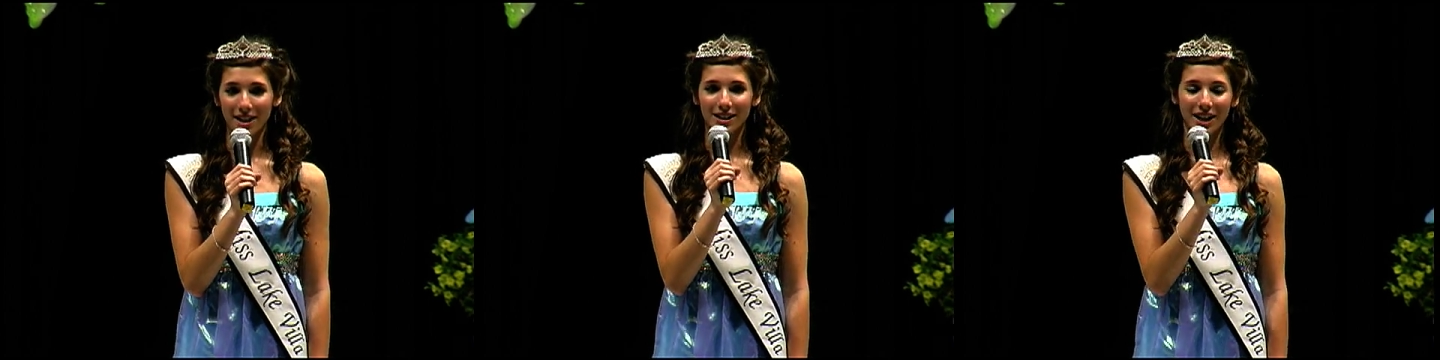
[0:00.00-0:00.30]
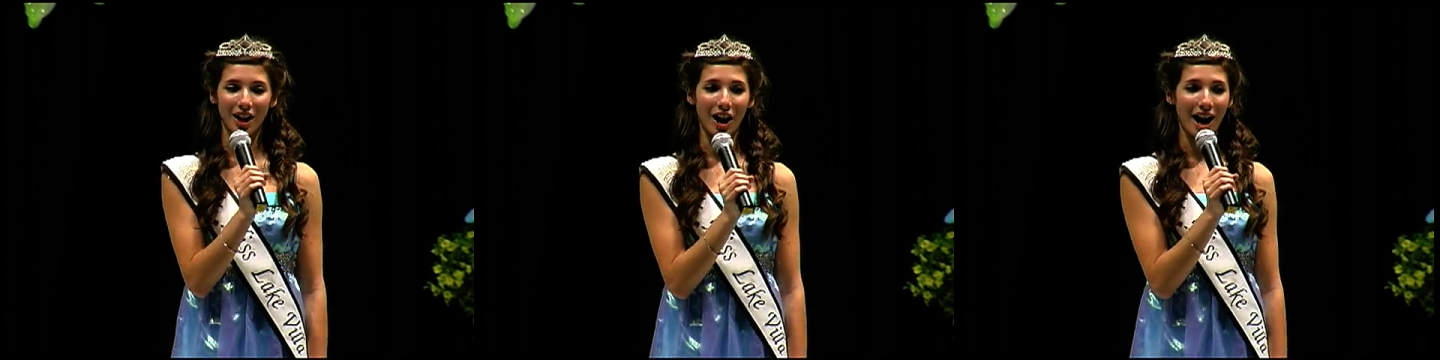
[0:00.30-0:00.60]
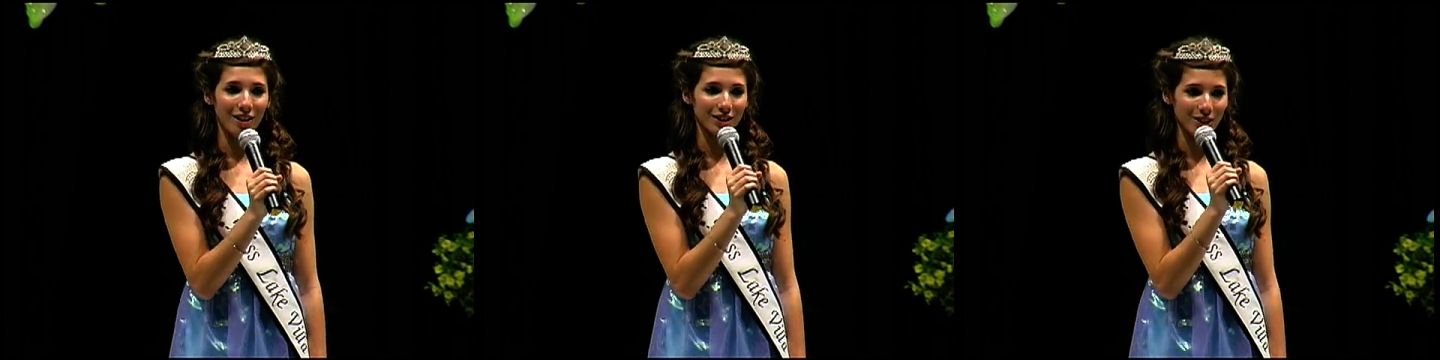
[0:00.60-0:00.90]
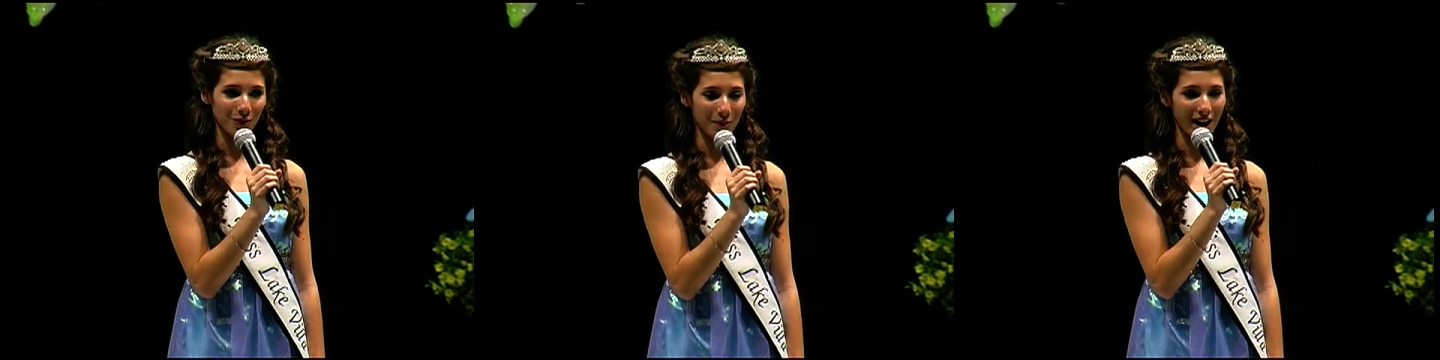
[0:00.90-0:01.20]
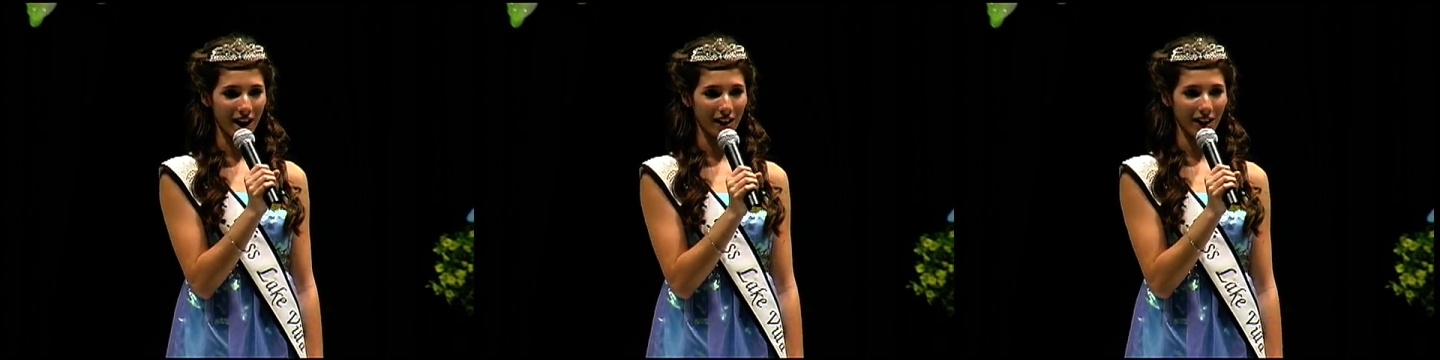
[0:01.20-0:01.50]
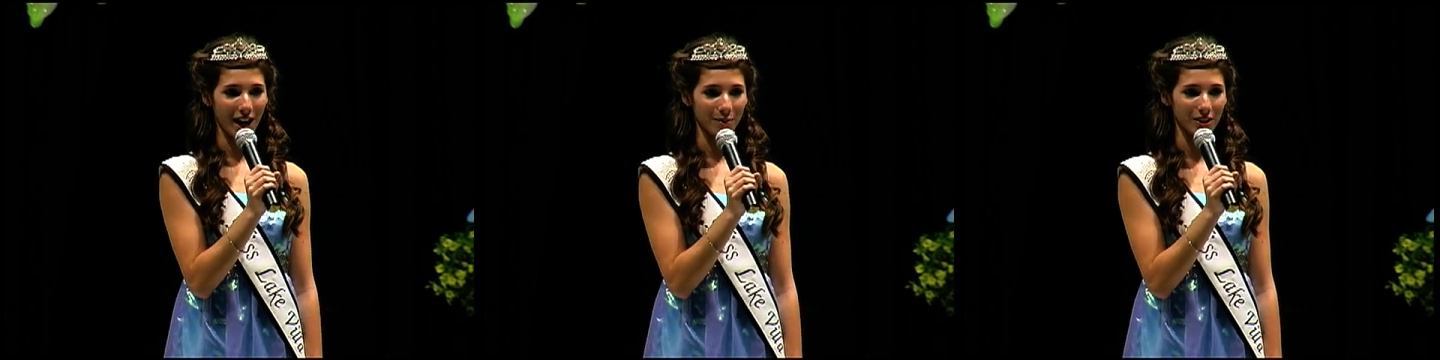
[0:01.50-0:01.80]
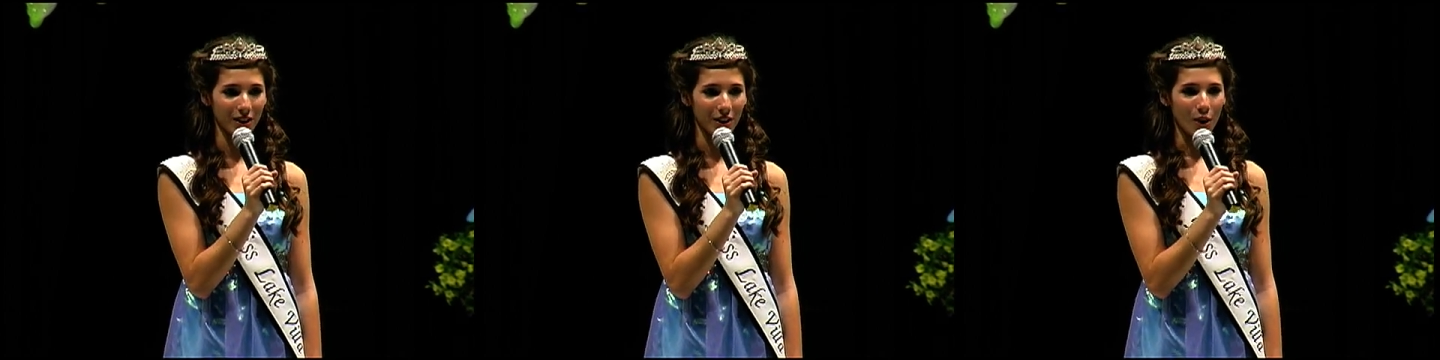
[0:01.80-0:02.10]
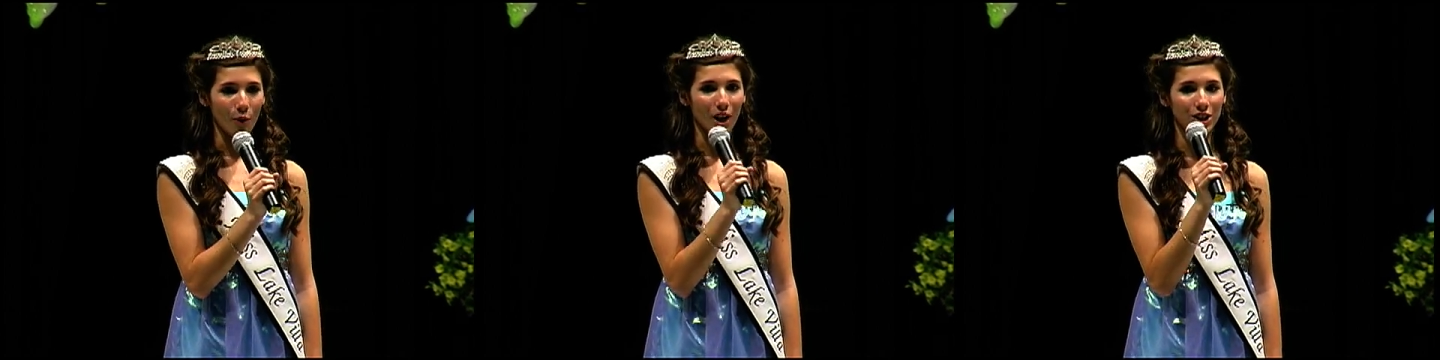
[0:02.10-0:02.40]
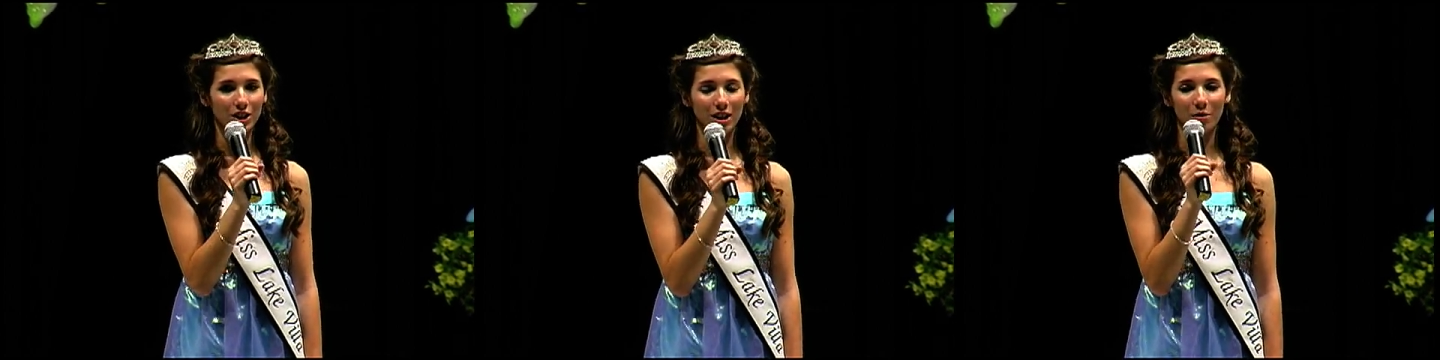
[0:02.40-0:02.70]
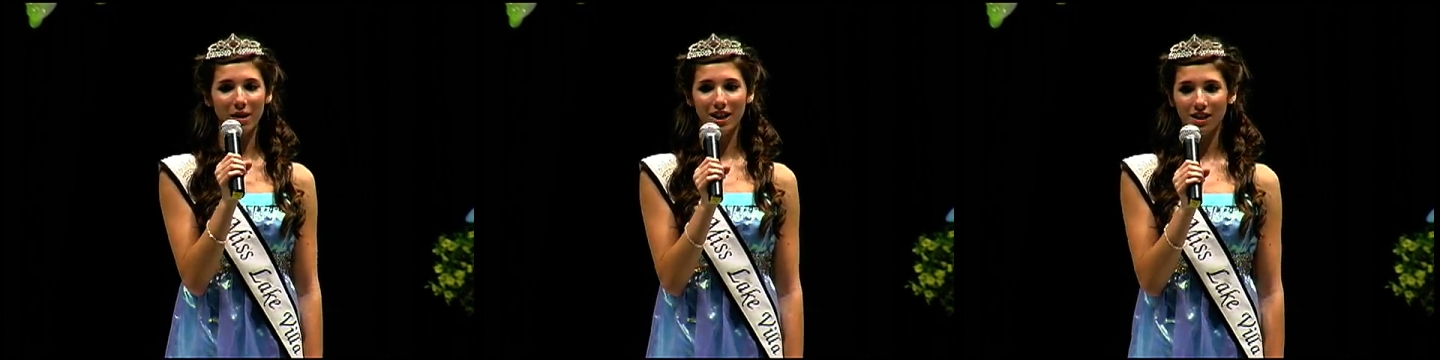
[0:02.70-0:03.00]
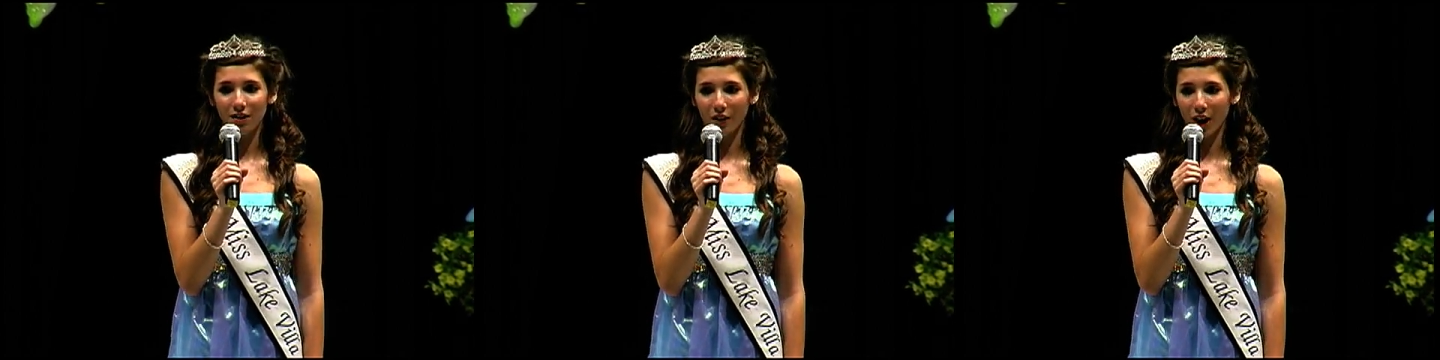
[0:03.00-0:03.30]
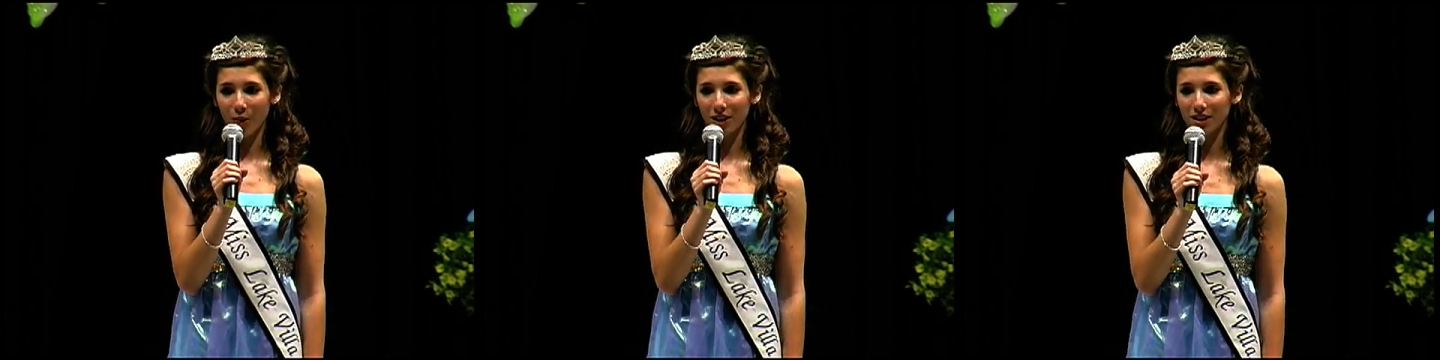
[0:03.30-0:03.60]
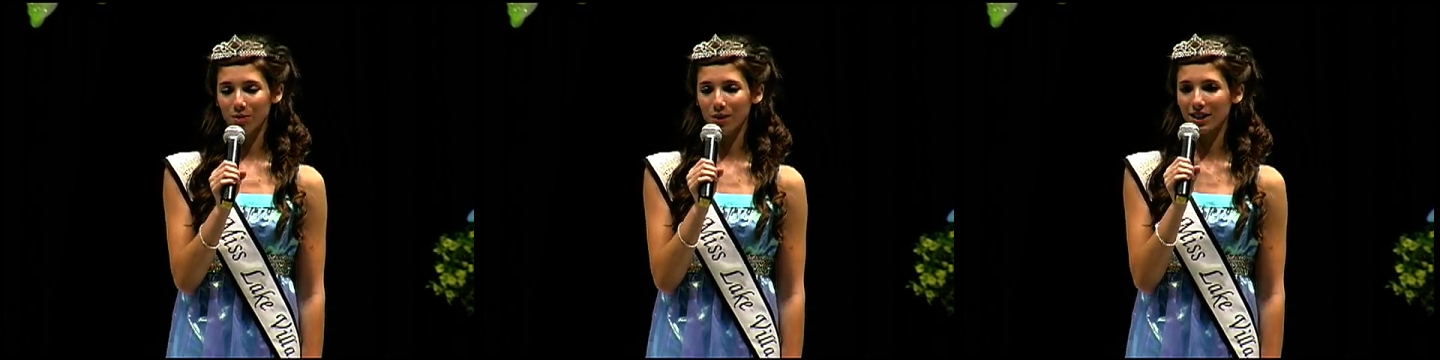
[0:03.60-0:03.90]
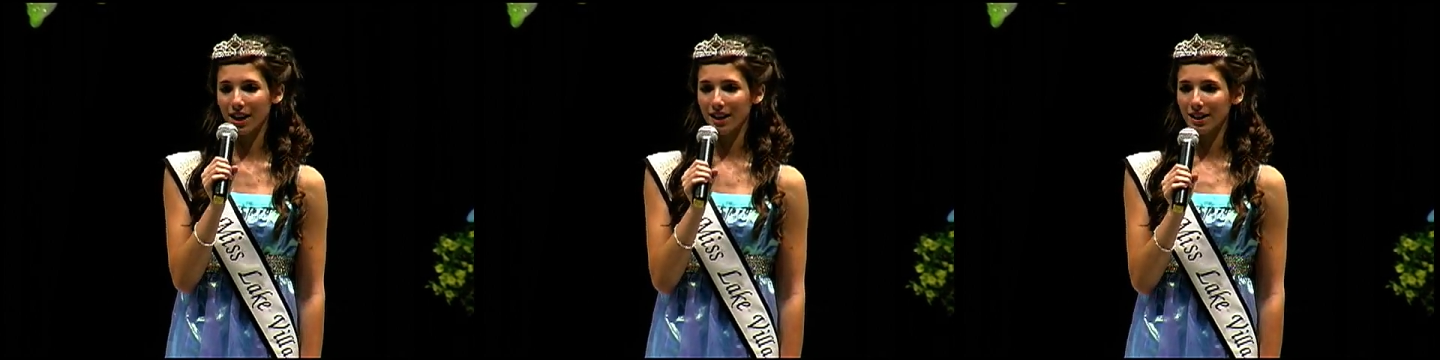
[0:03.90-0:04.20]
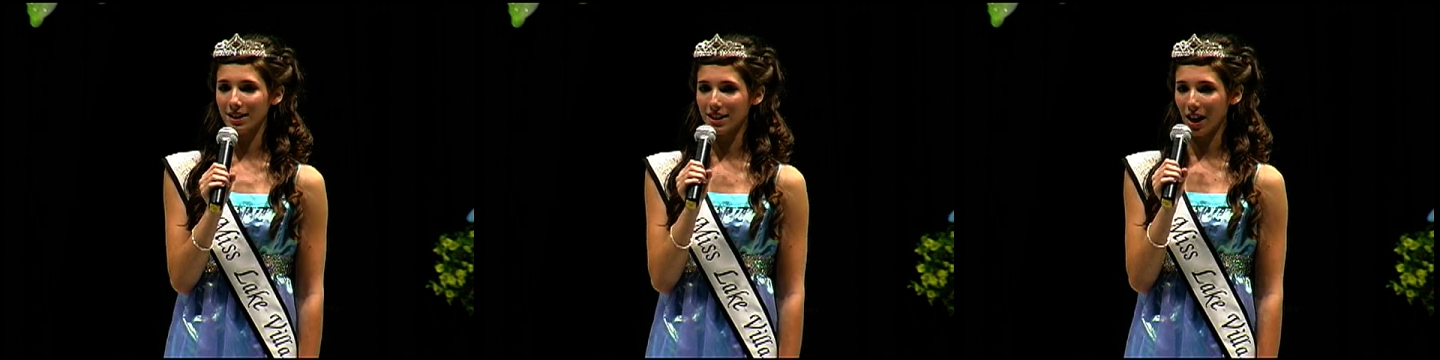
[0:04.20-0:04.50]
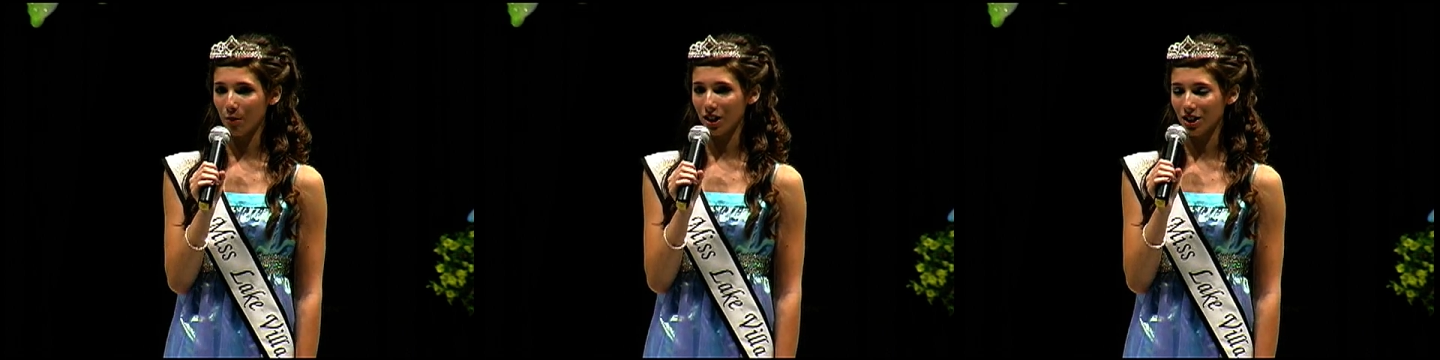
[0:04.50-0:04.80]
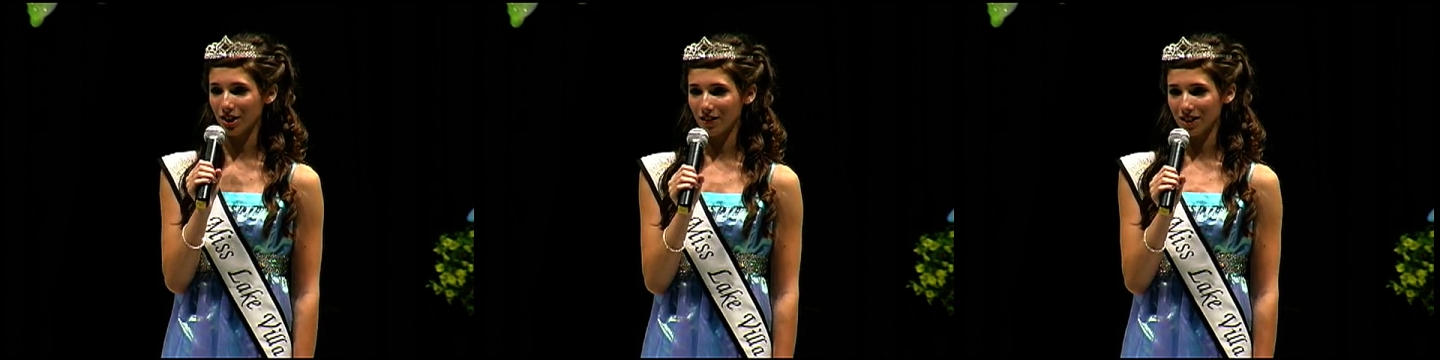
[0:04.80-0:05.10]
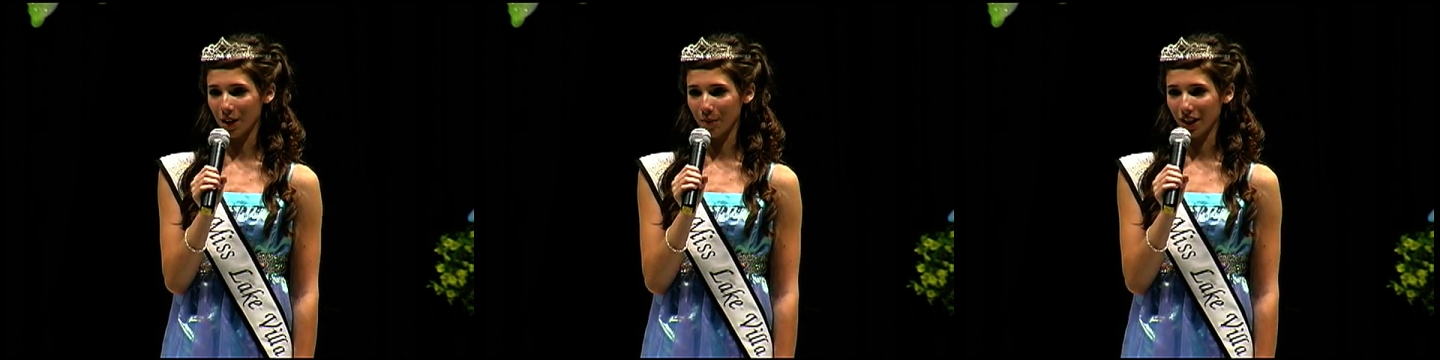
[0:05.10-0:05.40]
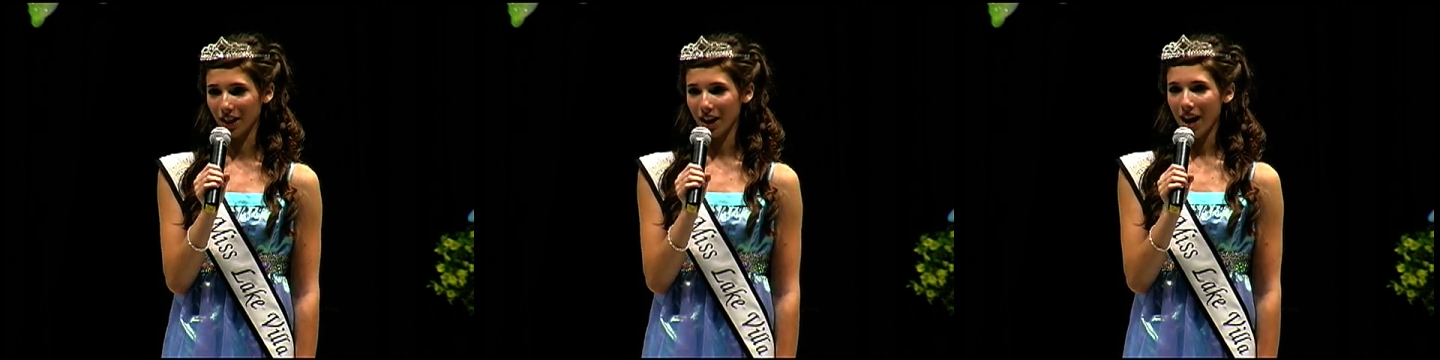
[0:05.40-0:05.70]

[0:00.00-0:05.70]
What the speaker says: seeing our houses from the helicopter, watching the amazing fireworks as we attended the celebration of summer,